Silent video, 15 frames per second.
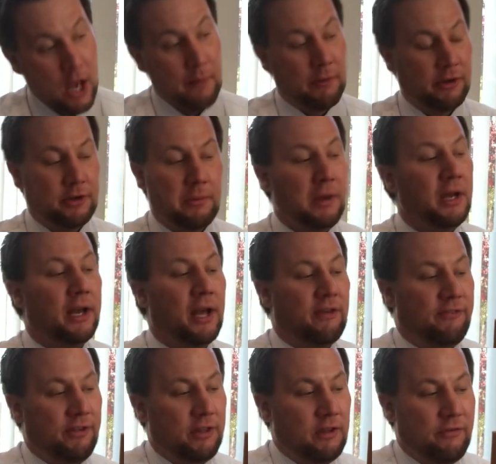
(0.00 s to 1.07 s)
But to me, to
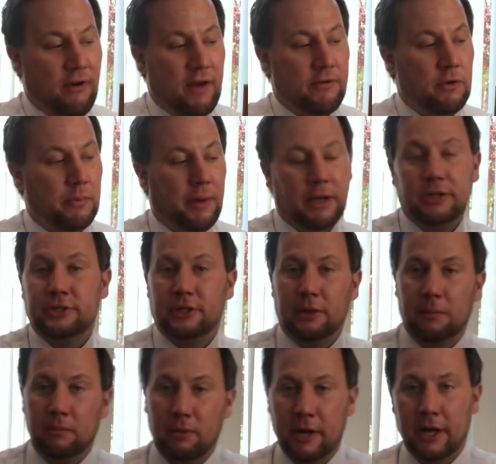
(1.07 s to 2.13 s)
get 55 new patients
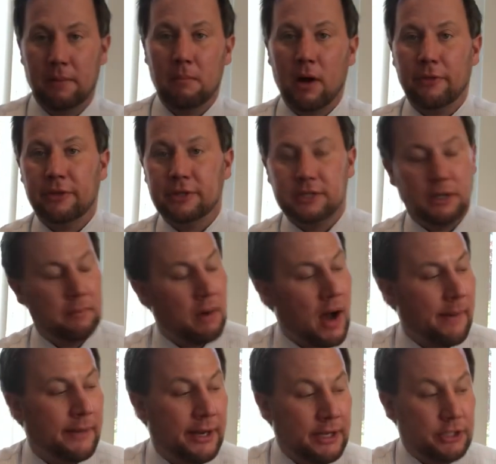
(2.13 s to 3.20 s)
in a month is an
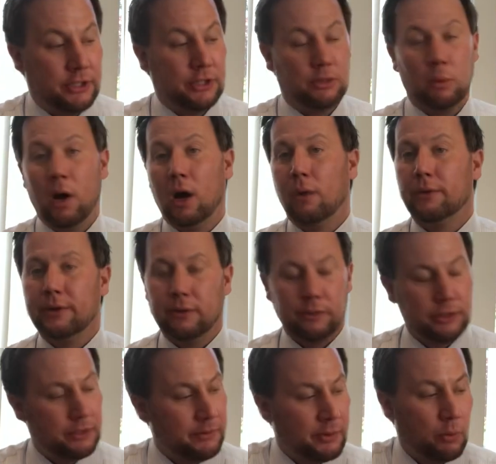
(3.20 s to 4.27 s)
abomination as well. We
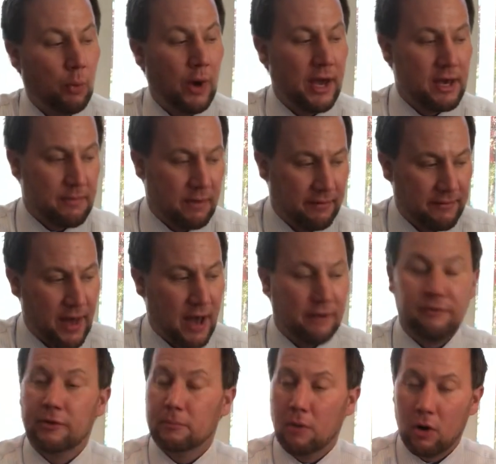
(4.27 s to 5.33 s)
should be way above that
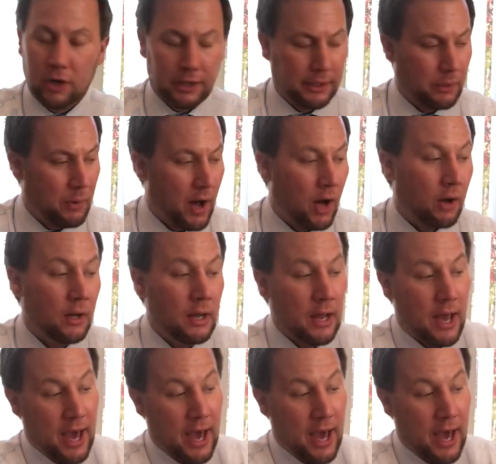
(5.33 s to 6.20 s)
if you're marketing well.